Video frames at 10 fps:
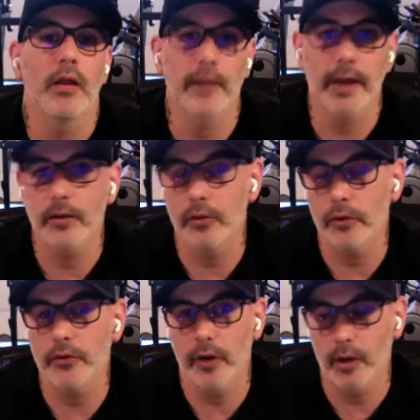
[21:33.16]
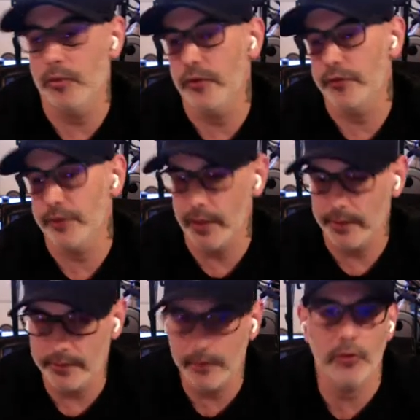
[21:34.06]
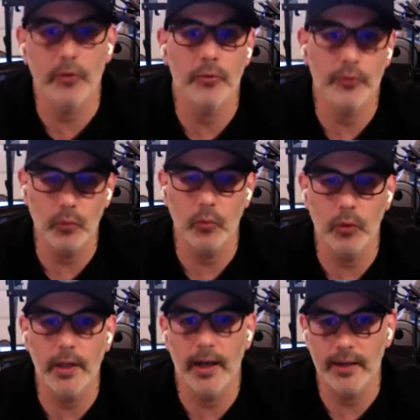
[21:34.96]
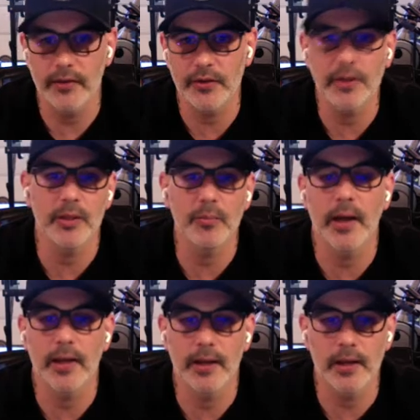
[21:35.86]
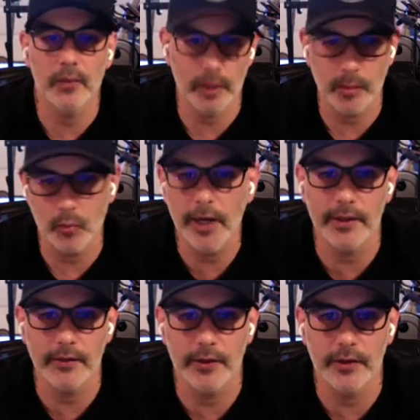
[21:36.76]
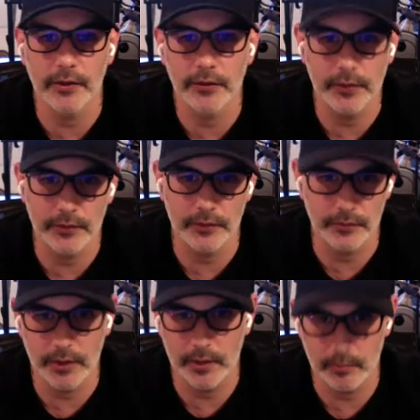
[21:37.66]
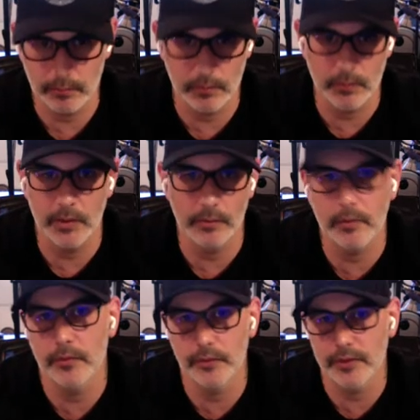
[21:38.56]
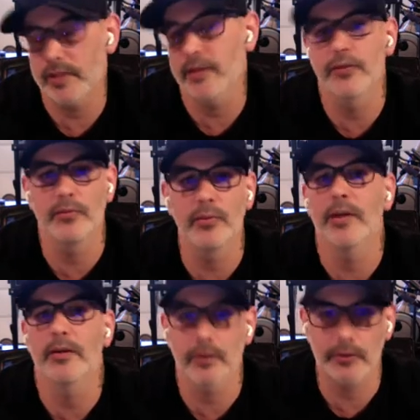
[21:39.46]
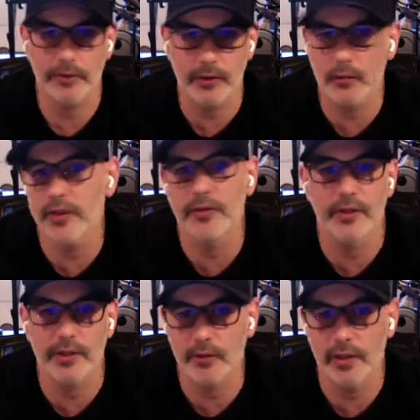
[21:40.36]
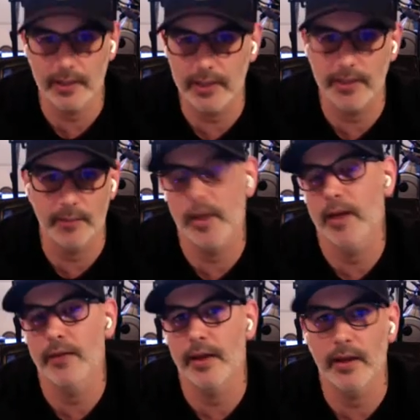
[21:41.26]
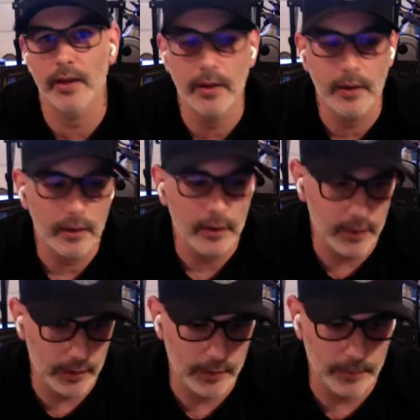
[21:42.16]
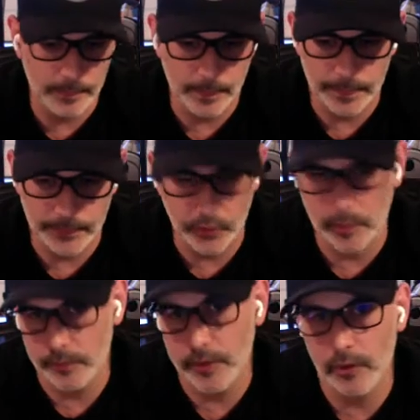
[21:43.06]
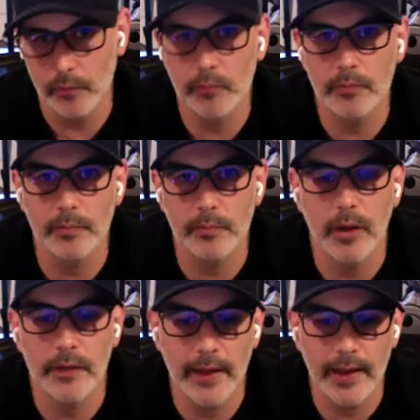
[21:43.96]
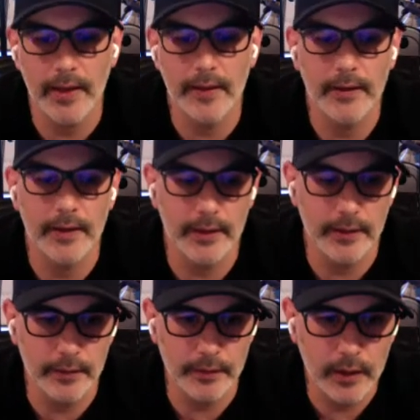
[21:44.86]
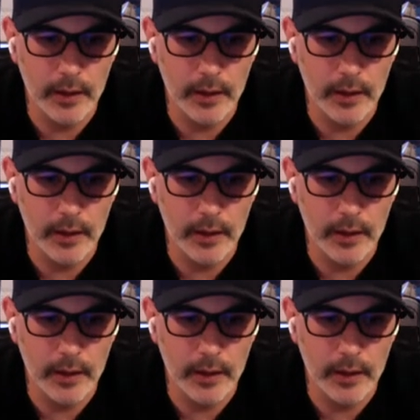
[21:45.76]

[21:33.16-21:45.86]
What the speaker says: that looks almost identical to what I see in my head when I'm writing this. This is like, it is like kismet or synchronicity. So I need to buy that. So I, bought that, and